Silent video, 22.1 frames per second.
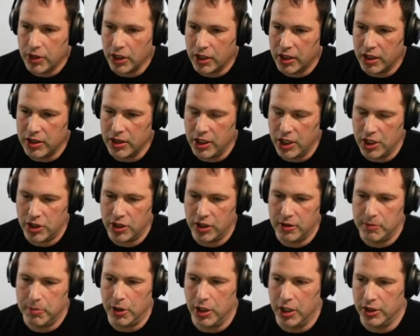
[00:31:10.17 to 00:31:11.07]
the
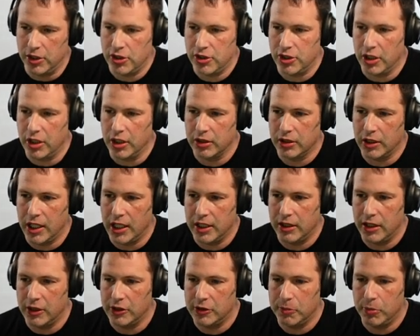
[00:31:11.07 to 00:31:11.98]
conditioned punisher
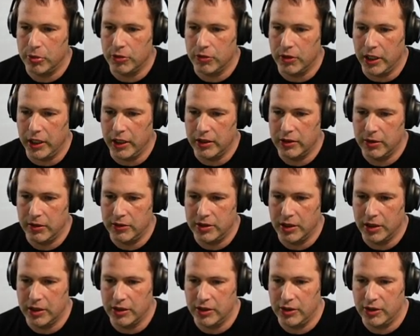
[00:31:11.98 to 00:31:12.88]
at this point. So I'm
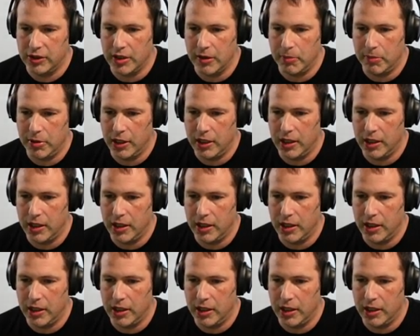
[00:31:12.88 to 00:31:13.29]
going to skip